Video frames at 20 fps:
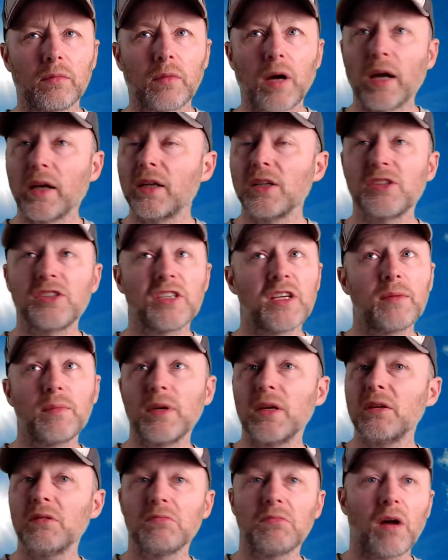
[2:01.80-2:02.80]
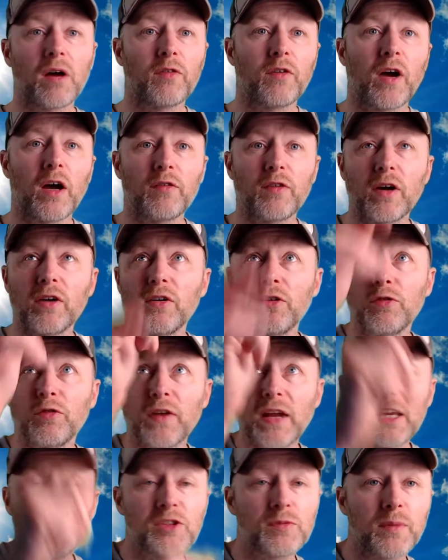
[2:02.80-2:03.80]
I can see me. If I, if I
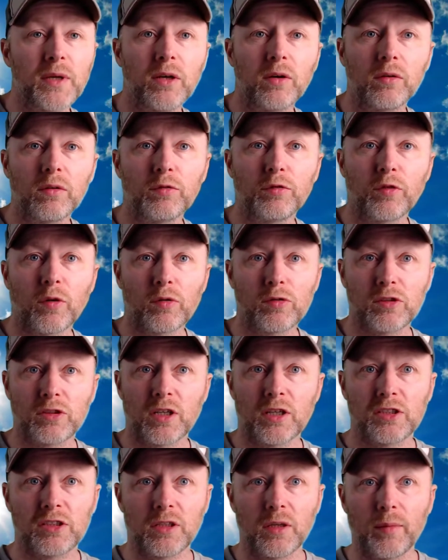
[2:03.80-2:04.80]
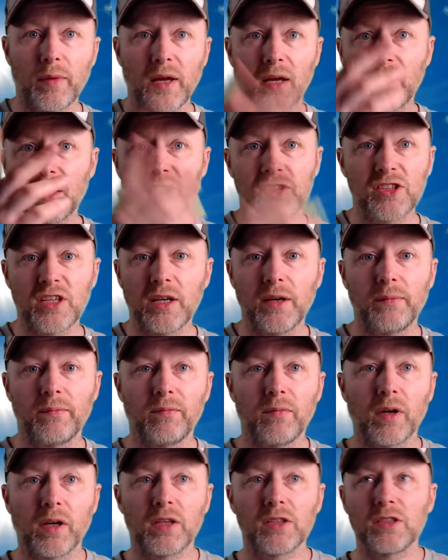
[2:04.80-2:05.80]
refresh me on forward slash Limmy, I can see it. I
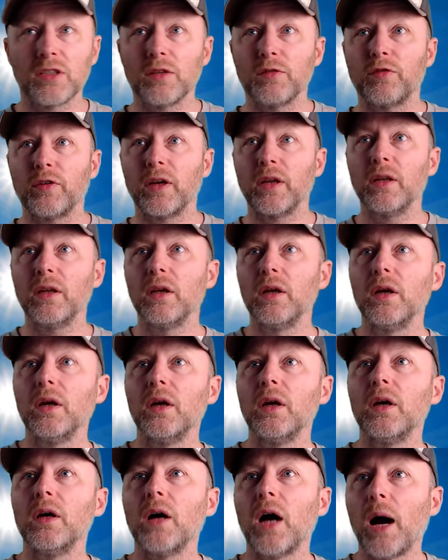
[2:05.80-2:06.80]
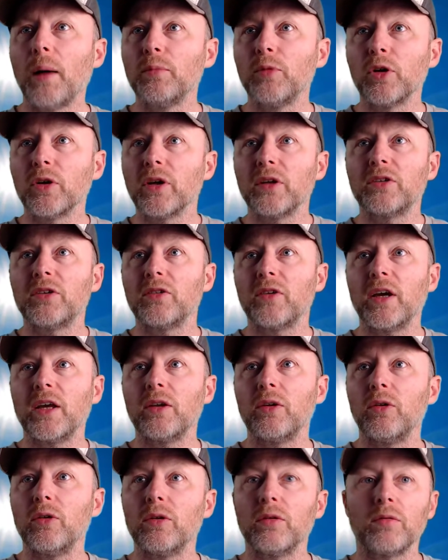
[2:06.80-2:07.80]
can see it fine. I'm looking at it right
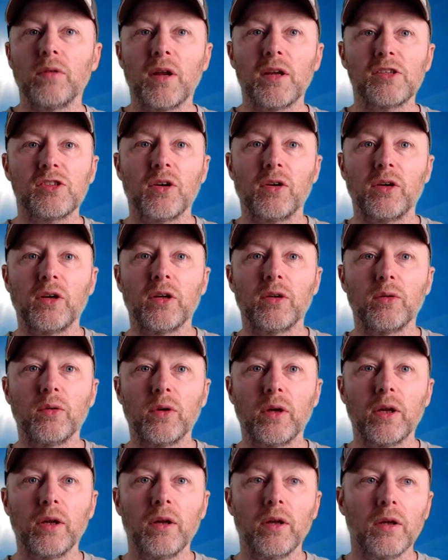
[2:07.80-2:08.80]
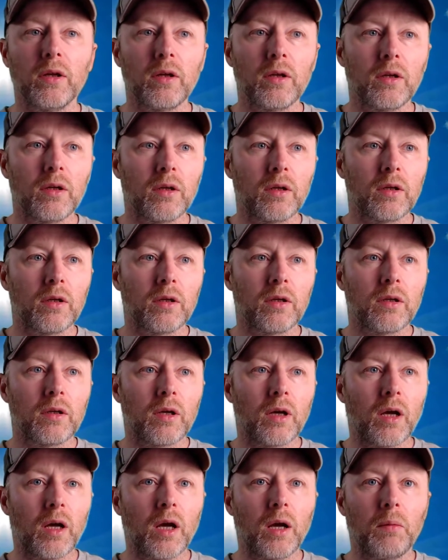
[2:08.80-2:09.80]
now, and it's hunky dory.
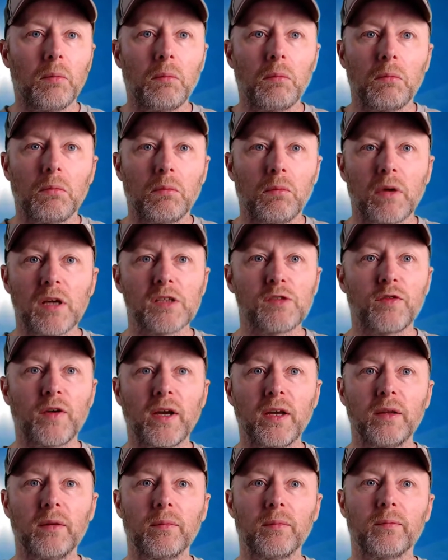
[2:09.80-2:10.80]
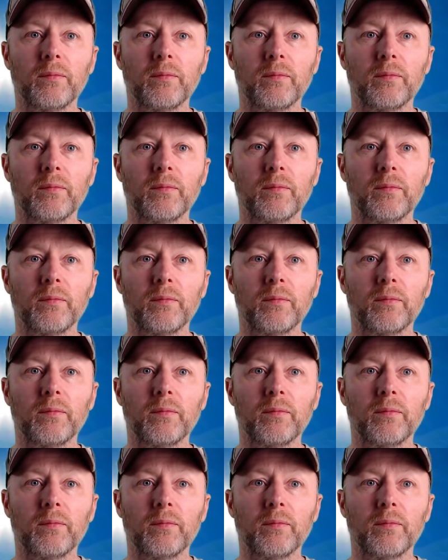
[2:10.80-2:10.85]
Um, it's fine.